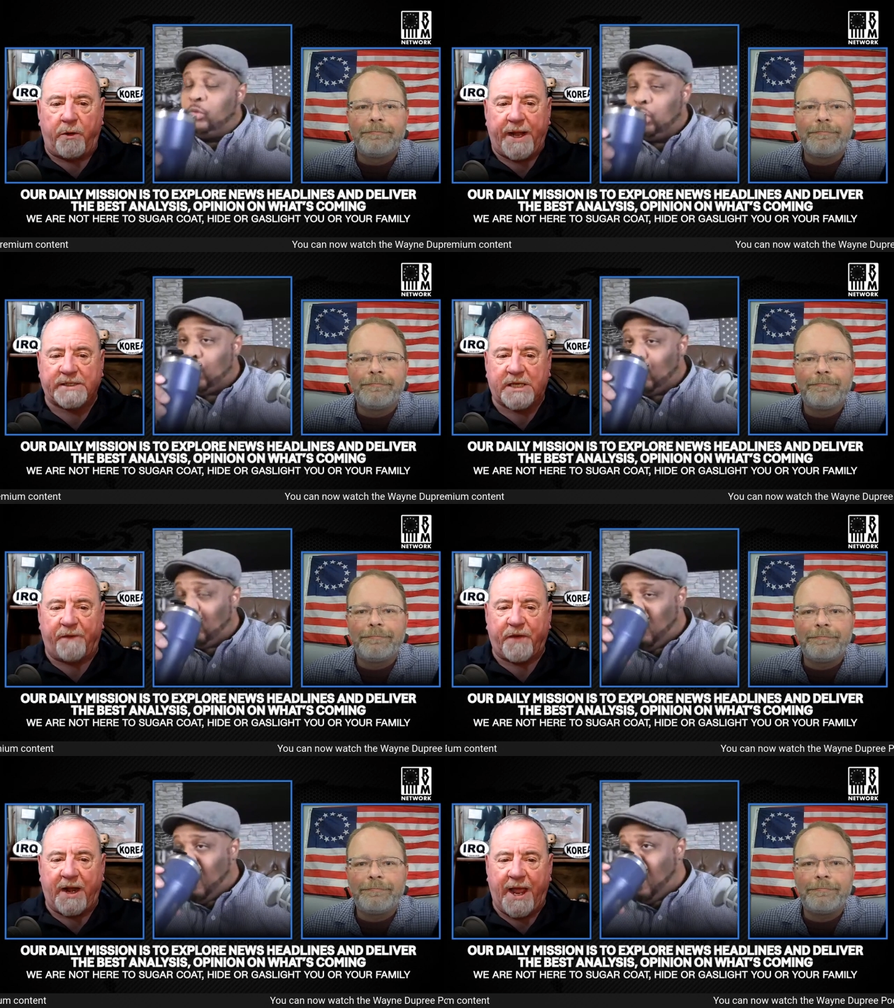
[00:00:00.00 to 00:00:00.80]
Speaker 1: throwing that
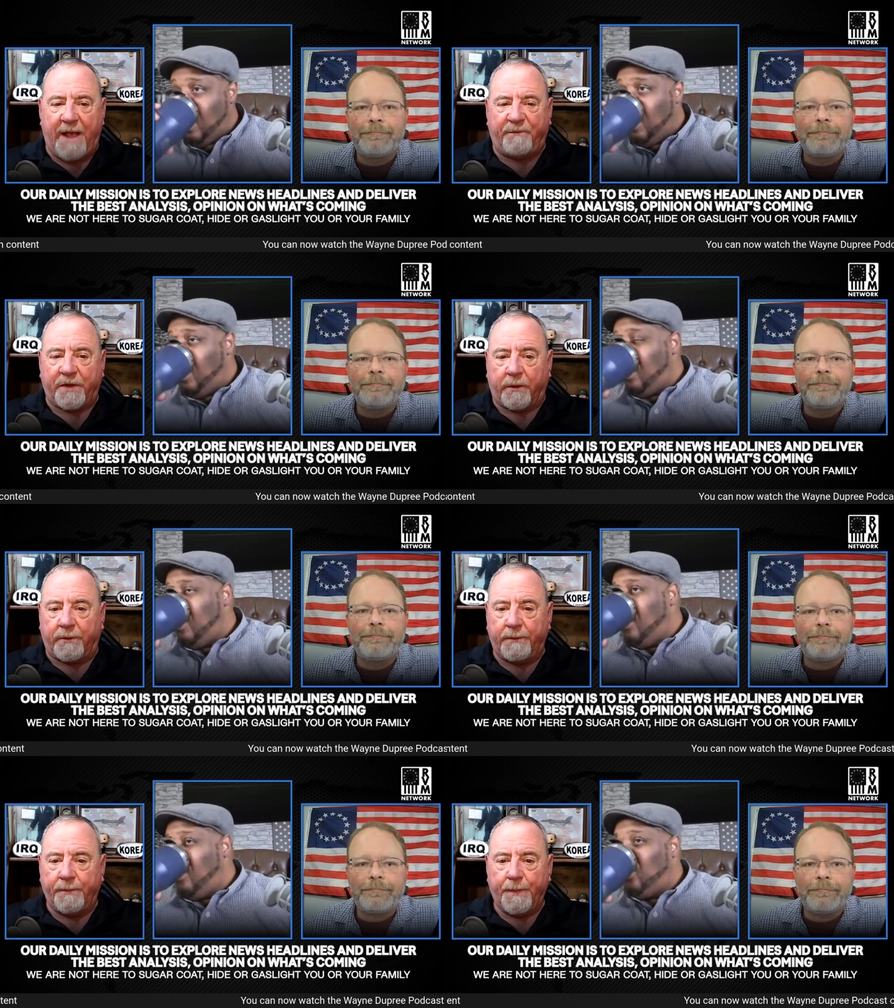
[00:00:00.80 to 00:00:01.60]
stuff in the
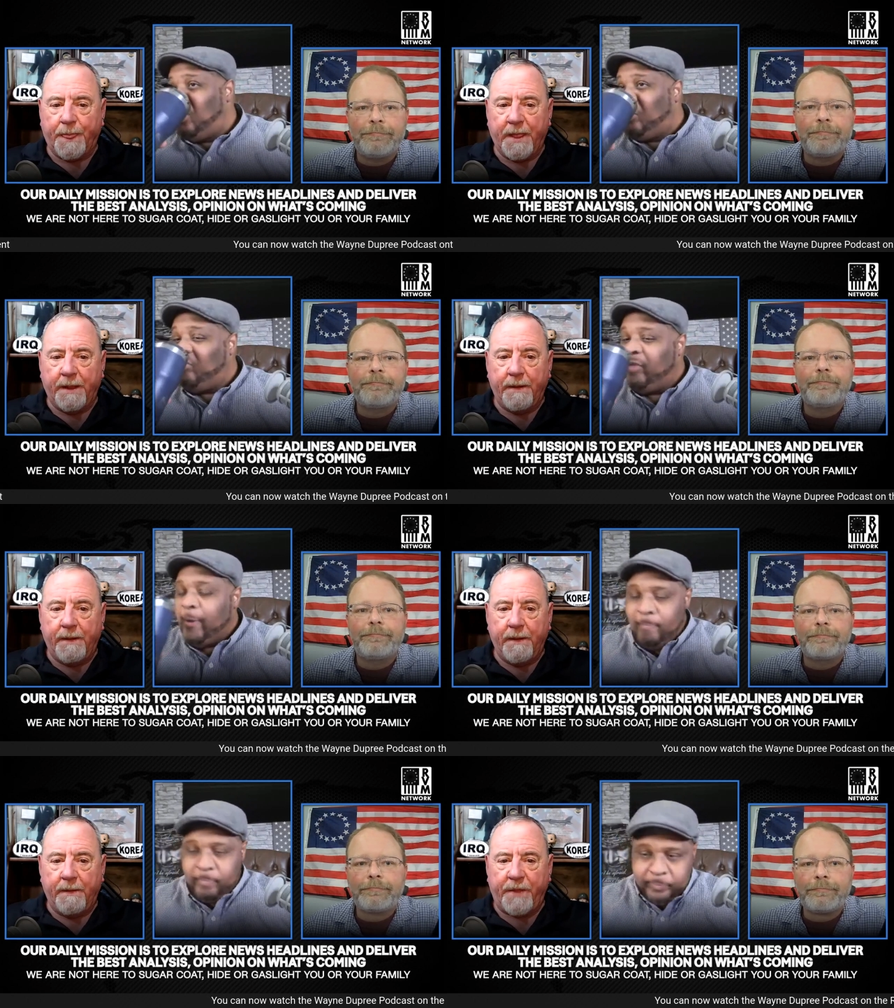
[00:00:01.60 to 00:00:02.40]
Speaker 2: landfill.
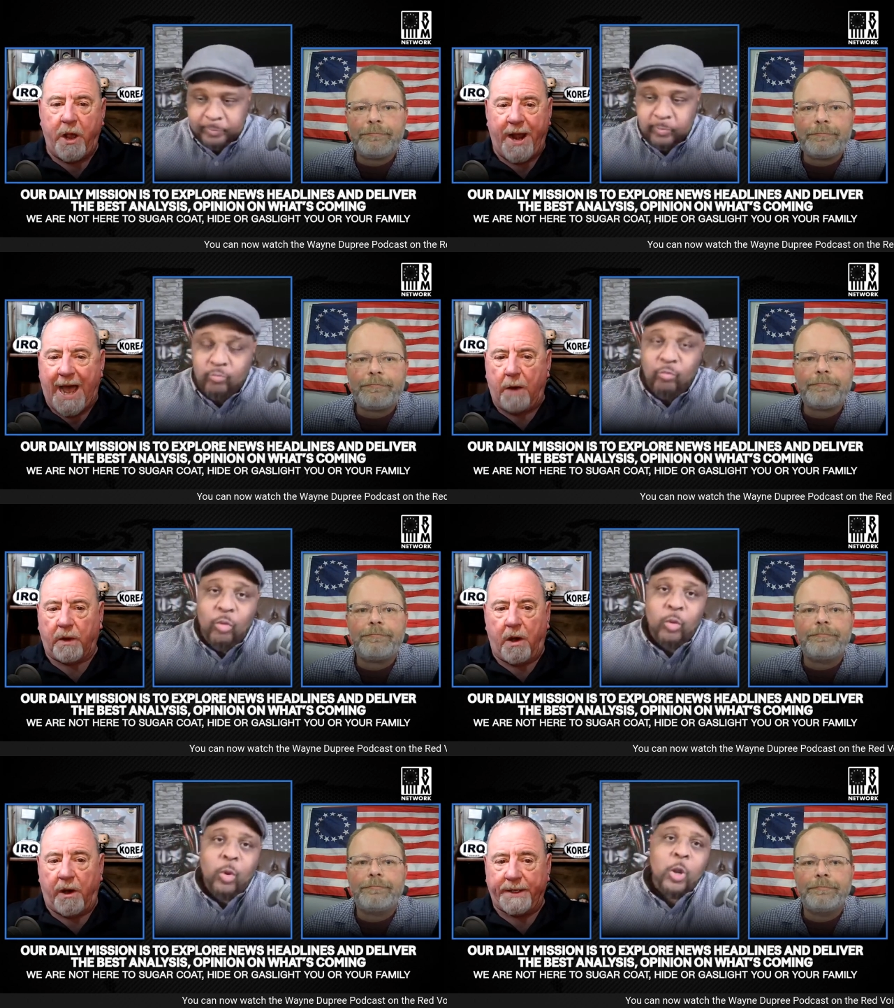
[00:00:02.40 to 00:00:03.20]
They ought to
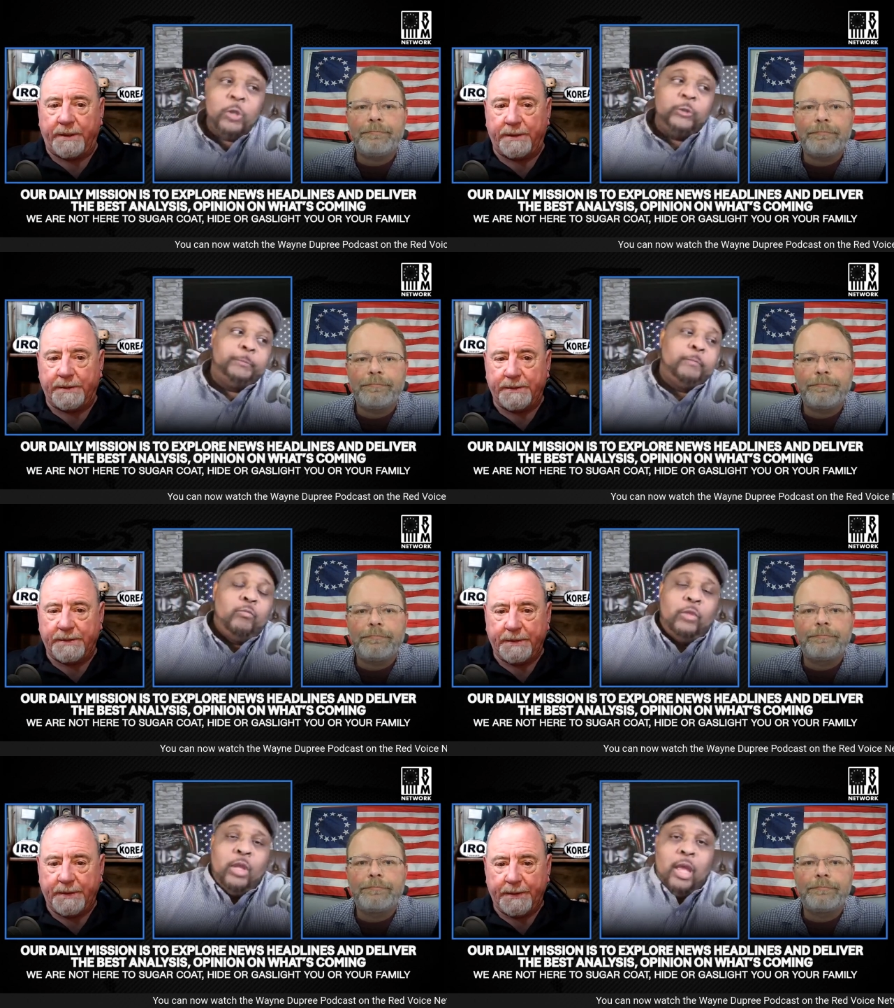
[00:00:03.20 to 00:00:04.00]
outlaw it.
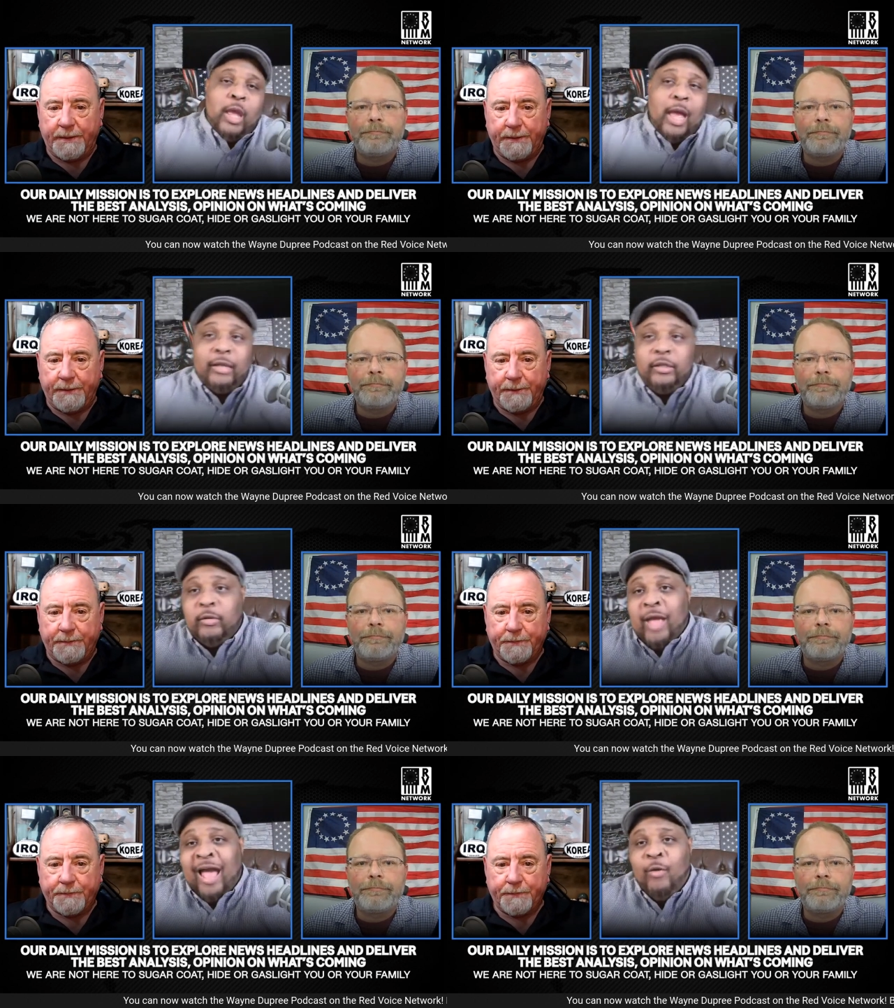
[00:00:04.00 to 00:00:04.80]

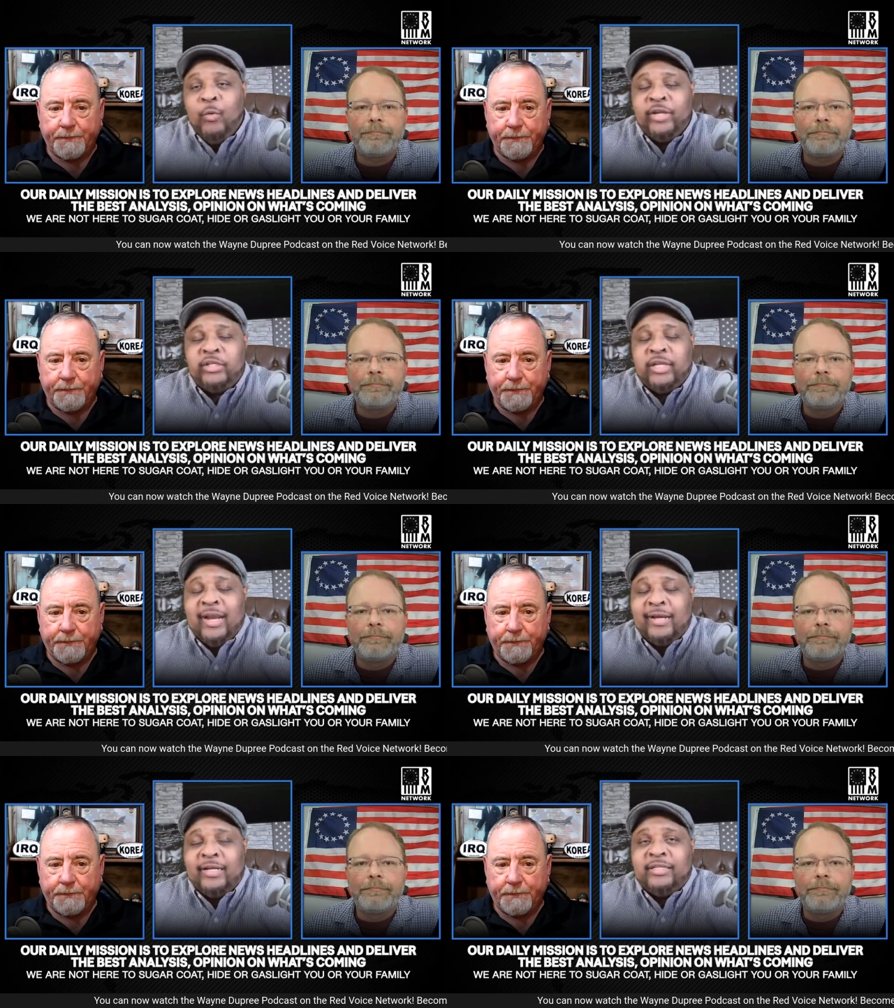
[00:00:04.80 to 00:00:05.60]
I wish
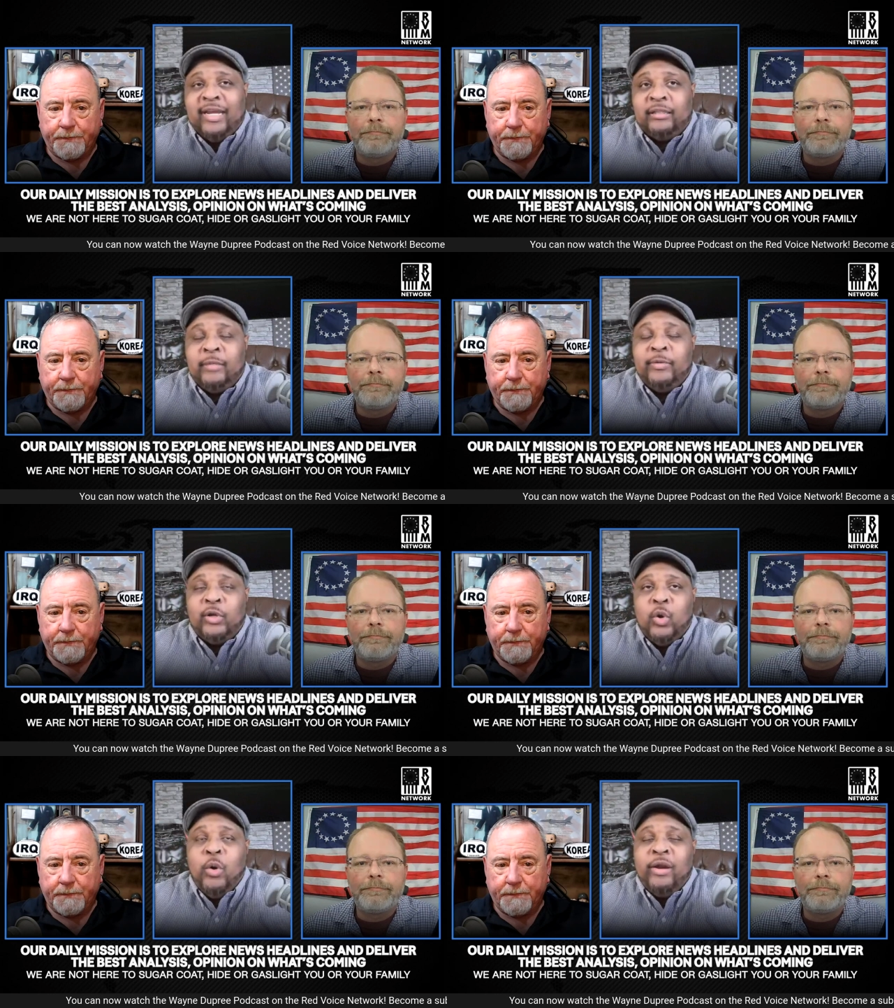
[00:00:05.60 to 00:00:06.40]
that I could take them to
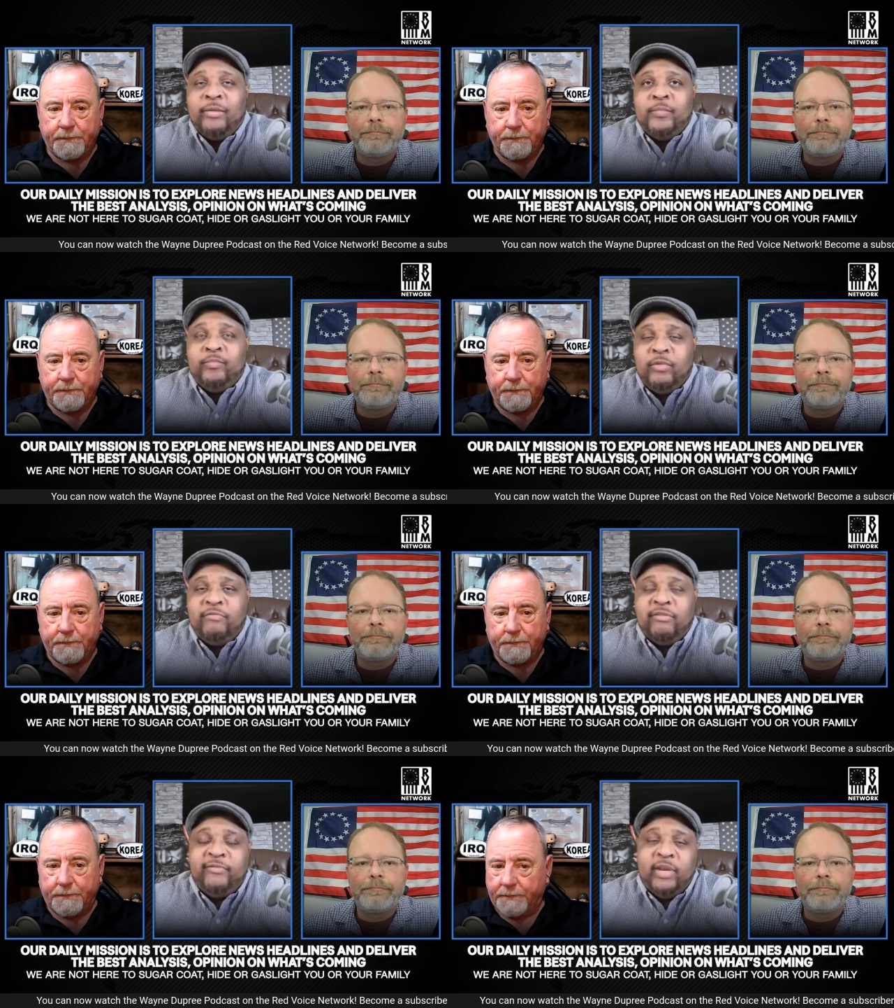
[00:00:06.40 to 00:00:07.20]
court
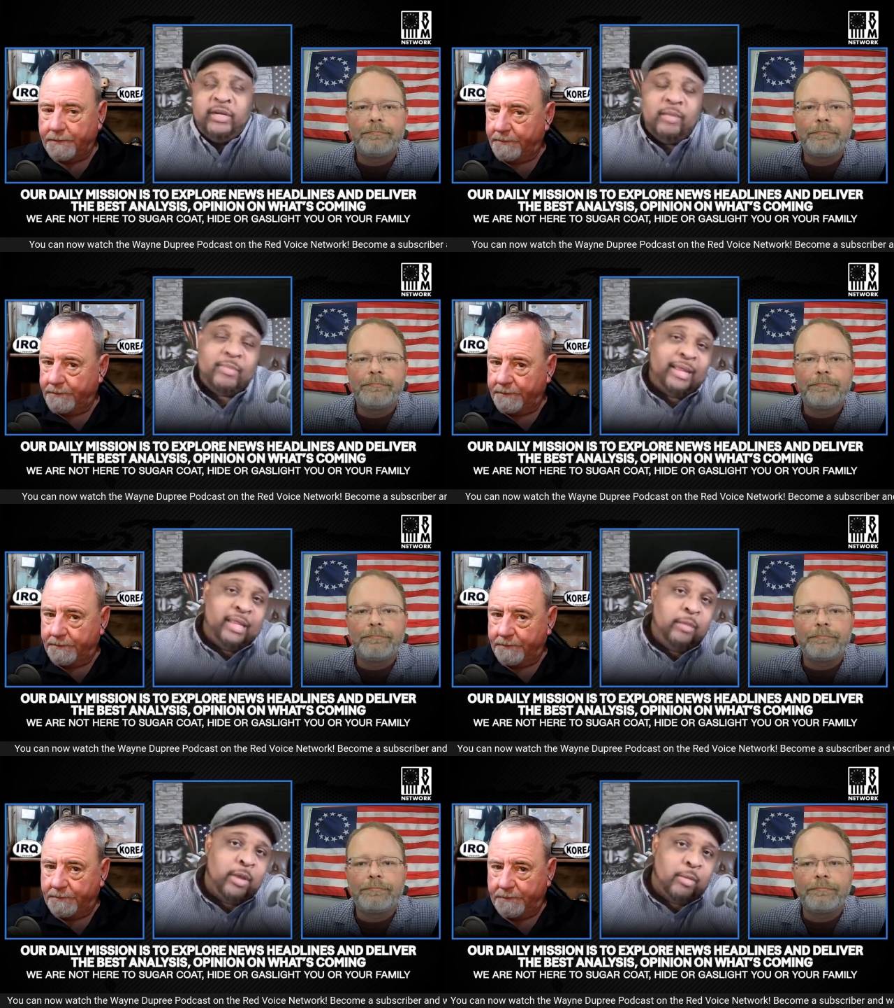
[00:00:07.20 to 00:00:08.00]
for filling up my
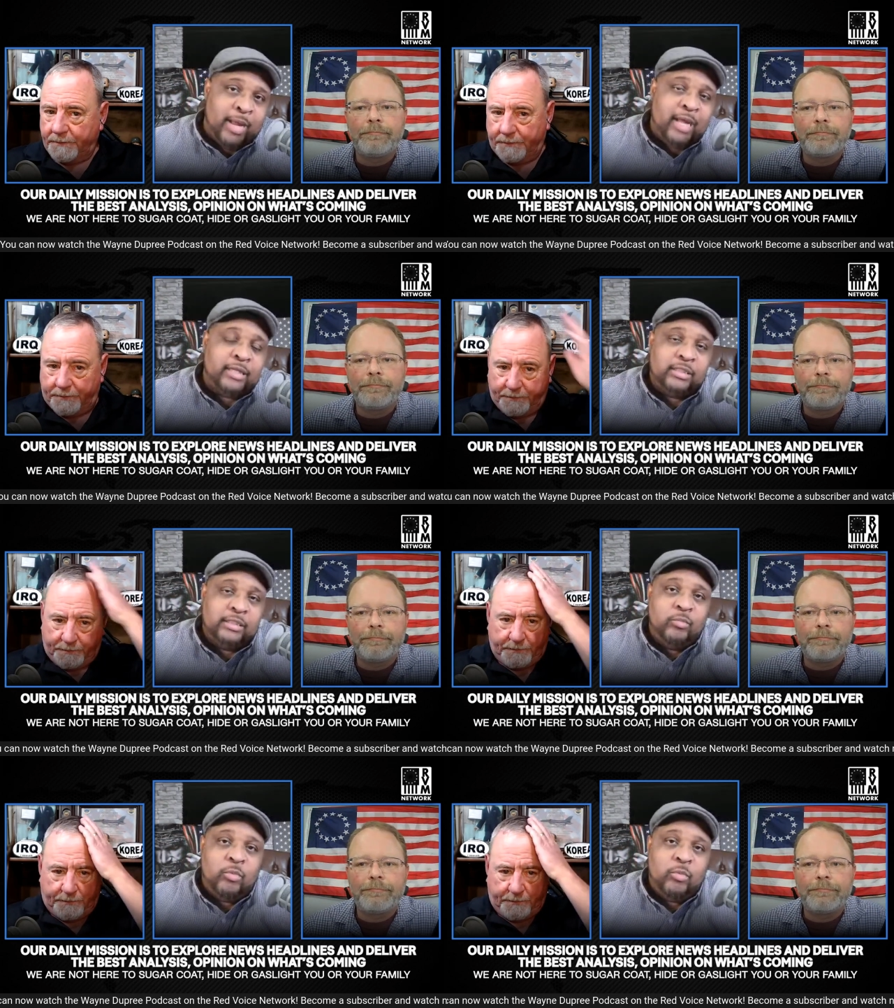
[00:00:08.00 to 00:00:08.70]
email box